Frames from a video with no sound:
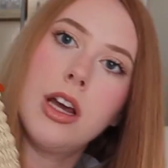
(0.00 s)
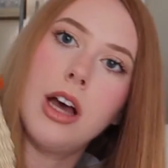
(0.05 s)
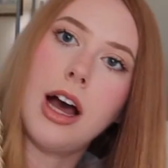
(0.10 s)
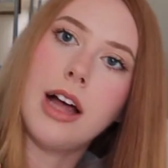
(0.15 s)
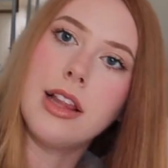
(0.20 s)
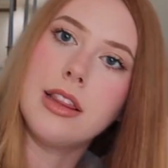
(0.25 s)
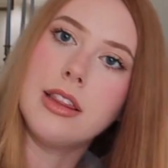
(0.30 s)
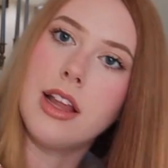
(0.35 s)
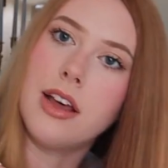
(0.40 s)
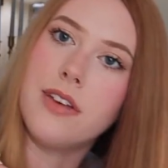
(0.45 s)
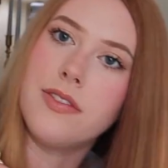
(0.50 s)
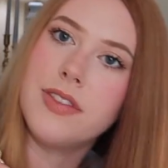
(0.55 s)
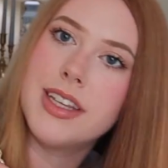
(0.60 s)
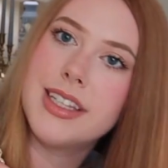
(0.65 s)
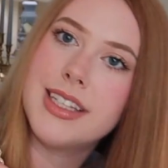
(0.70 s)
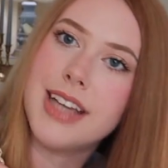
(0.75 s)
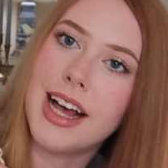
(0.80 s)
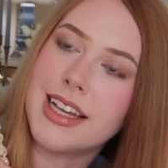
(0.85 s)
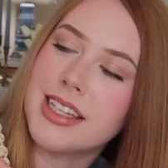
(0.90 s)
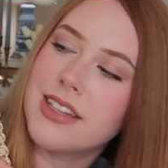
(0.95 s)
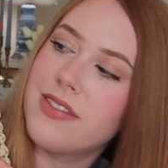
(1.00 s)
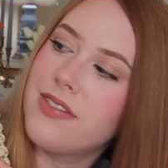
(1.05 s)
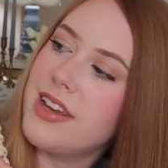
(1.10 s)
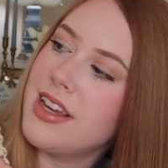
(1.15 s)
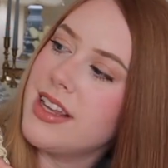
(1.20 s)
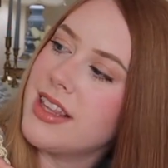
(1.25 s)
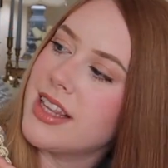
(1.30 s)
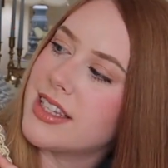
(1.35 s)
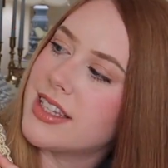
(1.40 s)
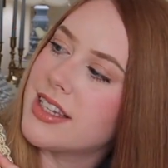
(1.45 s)
I love the size of
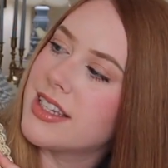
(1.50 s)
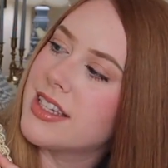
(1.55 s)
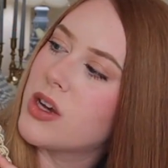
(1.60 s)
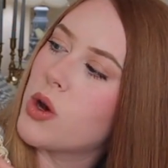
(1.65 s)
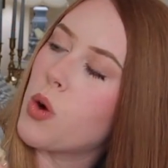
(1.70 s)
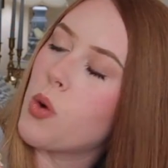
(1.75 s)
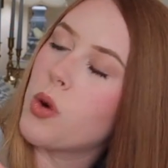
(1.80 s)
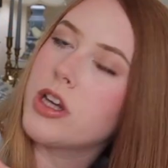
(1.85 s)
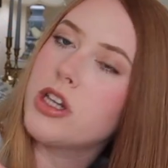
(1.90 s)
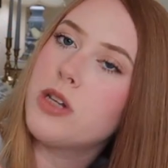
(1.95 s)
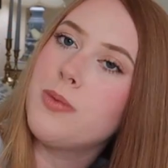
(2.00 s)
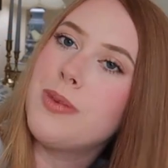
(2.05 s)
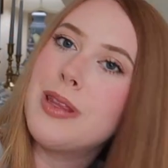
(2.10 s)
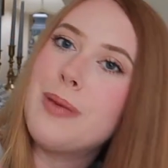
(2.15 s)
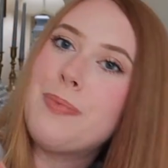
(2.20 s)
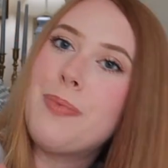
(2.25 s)
it. This is going to be the